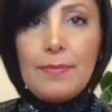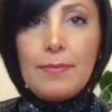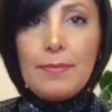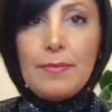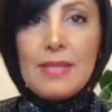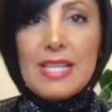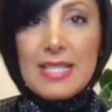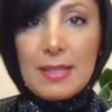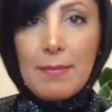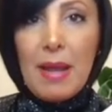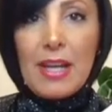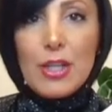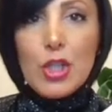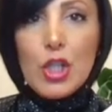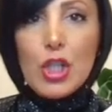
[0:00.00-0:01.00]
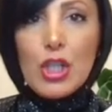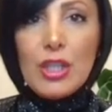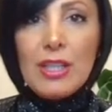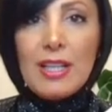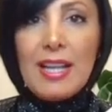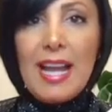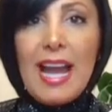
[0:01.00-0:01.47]
Disk Manager
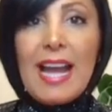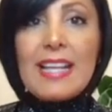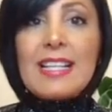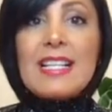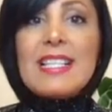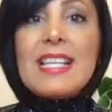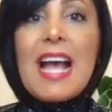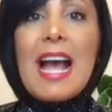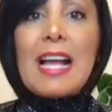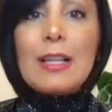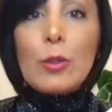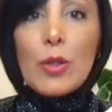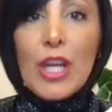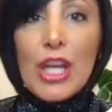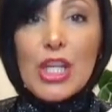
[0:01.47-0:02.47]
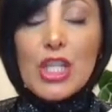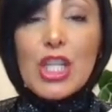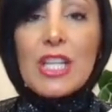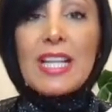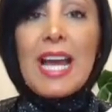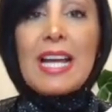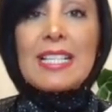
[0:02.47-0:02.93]
handles
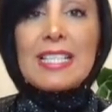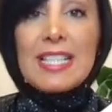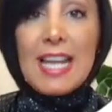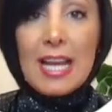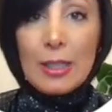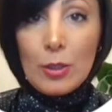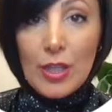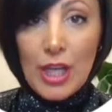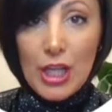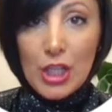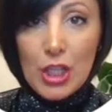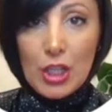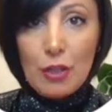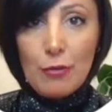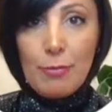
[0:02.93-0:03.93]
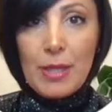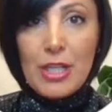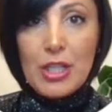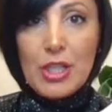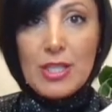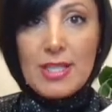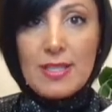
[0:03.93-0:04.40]
allocation and deallocation of
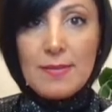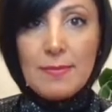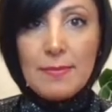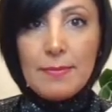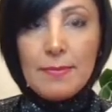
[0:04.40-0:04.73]
pages,